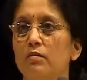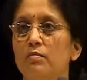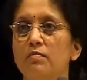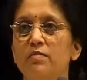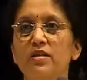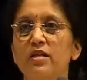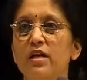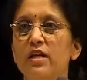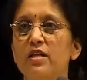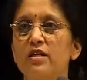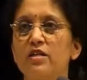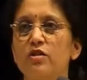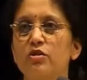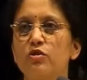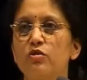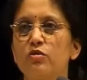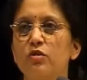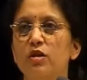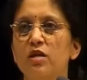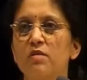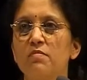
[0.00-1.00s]
presented
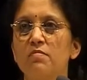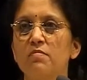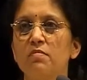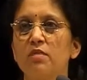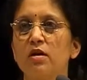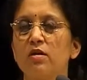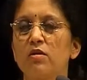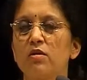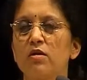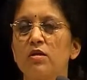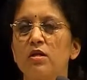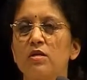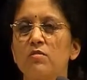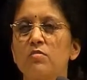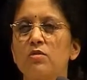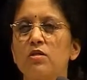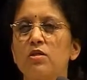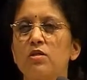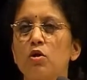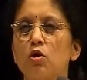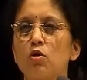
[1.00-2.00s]
to him, because he
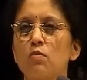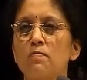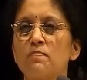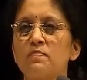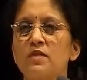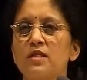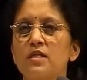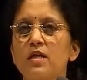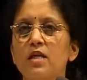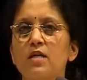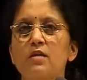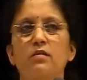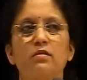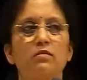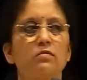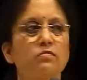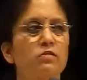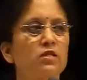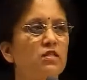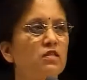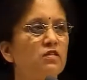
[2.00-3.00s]
was
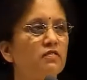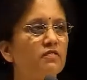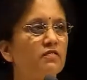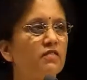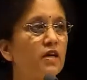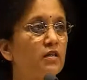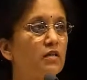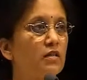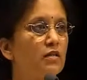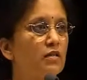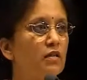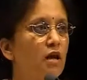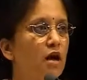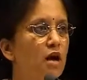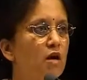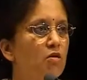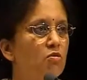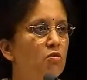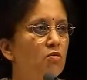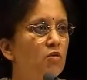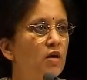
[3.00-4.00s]
obsessed with the fact that
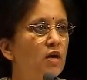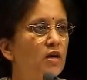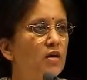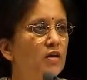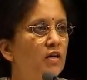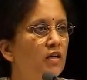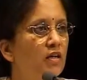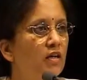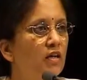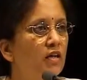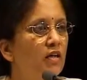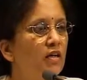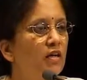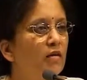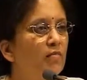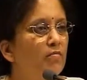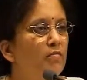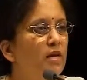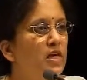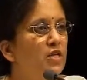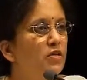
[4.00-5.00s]
how do I
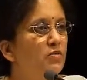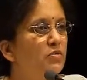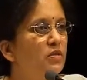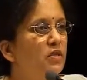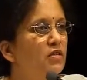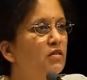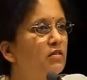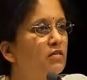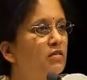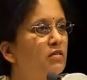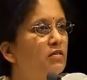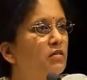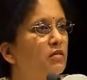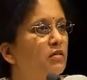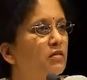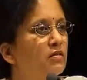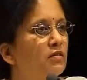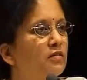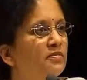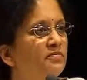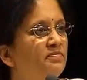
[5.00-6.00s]
meet with this
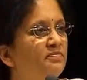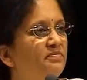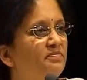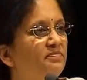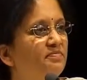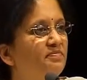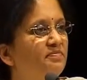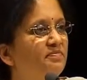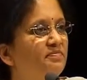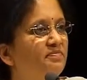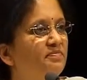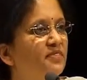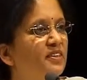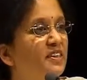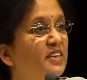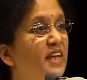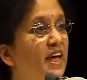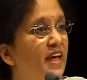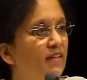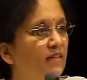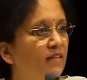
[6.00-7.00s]

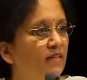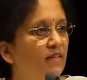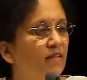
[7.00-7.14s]
death?